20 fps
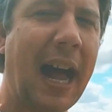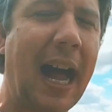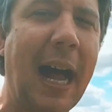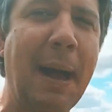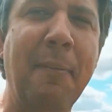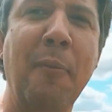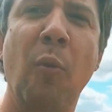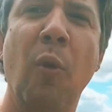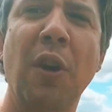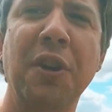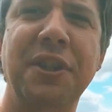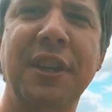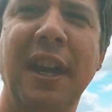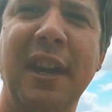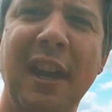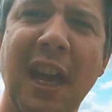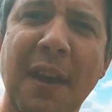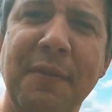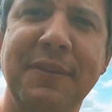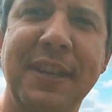I'm watching
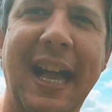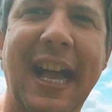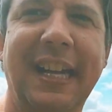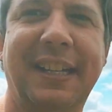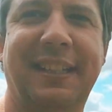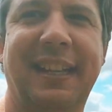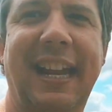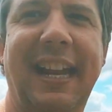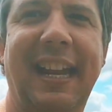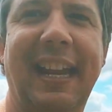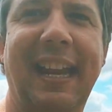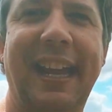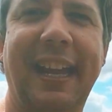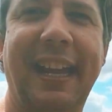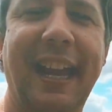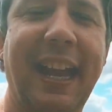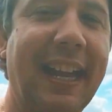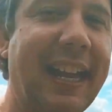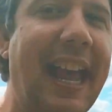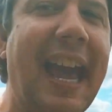a lot of tags
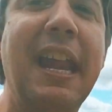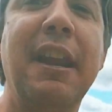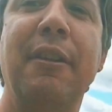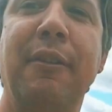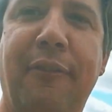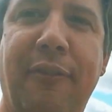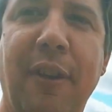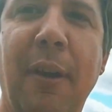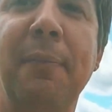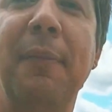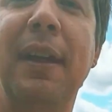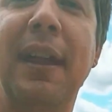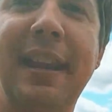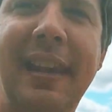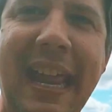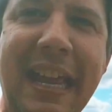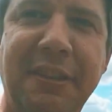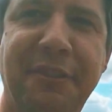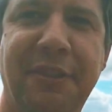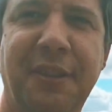lately, again, from the
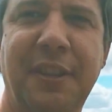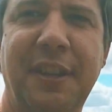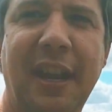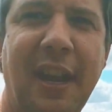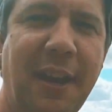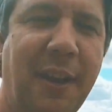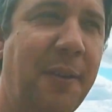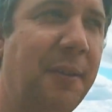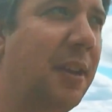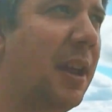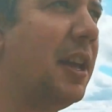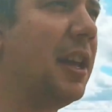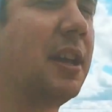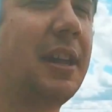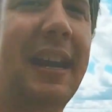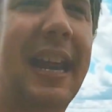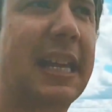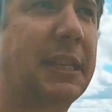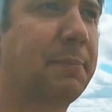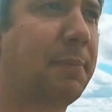lesser known,
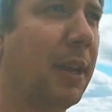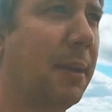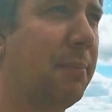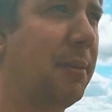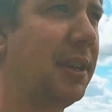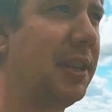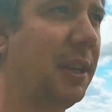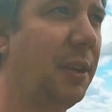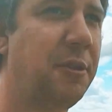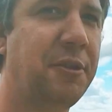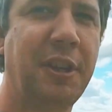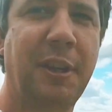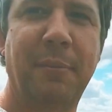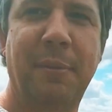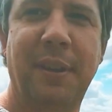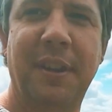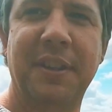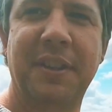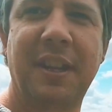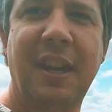less popular
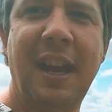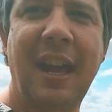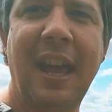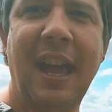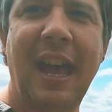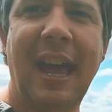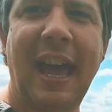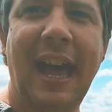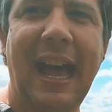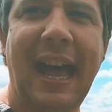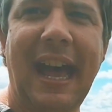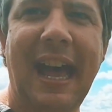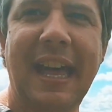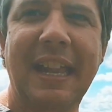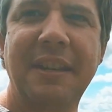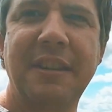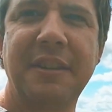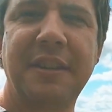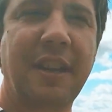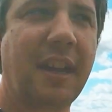YouTubers.
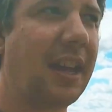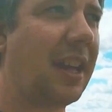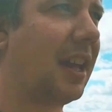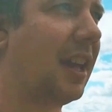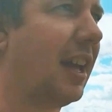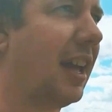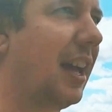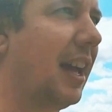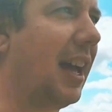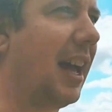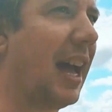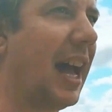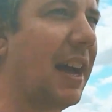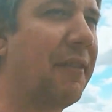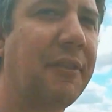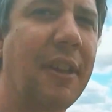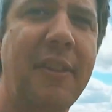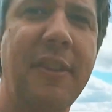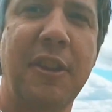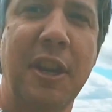And
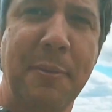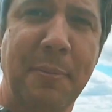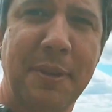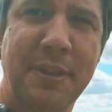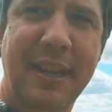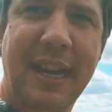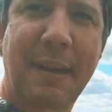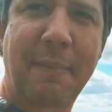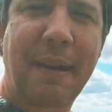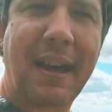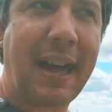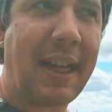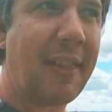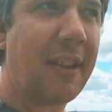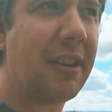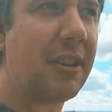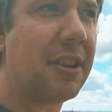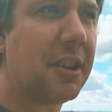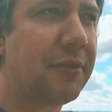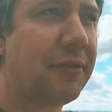I've done the newbie jab and
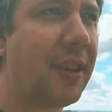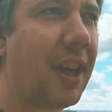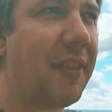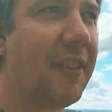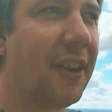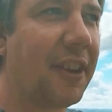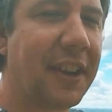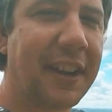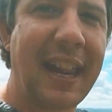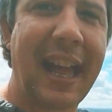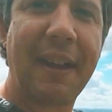they're good fun, they're a good